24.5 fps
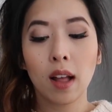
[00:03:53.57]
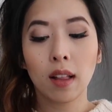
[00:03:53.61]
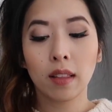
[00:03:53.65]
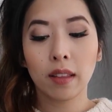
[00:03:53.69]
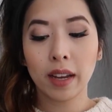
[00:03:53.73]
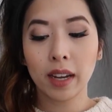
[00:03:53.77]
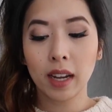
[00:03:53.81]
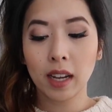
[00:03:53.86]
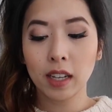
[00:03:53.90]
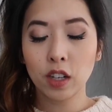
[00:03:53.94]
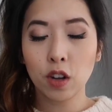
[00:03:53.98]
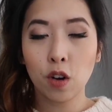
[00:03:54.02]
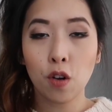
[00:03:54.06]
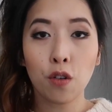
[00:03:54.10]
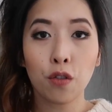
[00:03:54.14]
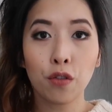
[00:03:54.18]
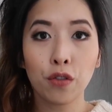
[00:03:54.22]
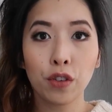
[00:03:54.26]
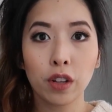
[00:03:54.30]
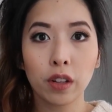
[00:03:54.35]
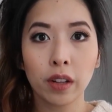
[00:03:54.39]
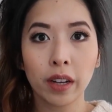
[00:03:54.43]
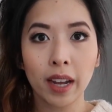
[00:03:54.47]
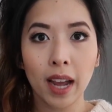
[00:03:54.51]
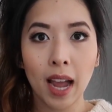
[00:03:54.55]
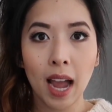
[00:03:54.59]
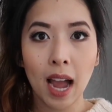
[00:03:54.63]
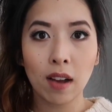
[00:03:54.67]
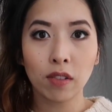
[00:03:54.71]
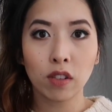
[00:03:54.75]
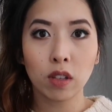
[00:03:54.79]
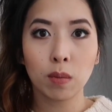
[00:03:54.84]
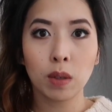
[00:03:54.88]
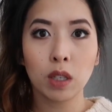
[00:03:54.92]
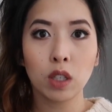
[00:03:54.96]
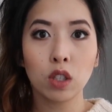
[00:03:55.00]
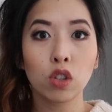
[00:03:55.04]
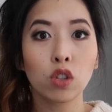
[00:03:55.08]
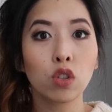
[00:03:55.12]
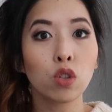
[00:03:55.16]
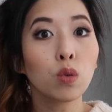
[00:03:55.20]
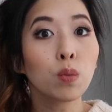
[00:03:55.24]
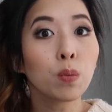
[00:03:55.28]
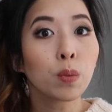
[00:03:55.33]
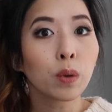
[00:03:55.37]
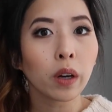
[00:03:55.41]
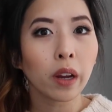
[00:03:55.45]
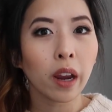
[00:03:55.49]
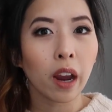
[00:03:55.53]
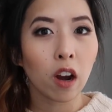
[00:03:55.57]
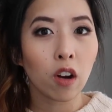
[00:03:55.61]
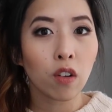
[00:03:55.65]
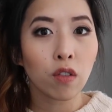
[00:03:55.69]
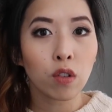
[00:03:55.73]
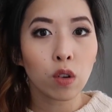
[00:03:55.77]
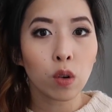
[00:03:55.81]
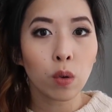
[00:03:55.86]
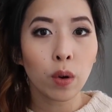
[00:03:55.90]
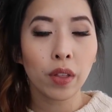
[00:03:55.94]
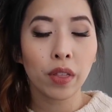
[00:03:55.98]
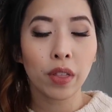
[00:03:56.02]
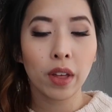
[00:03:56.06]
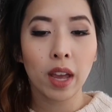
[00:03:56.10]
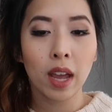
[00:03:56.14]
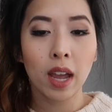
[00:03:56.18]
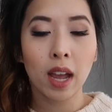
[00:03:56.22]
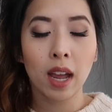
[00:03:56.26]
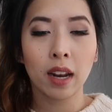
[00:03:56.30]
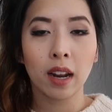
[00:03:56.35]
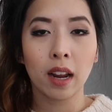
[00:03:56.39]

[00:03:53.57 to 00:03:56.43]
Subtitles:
Like, I don't feel like I have to be super careful with it,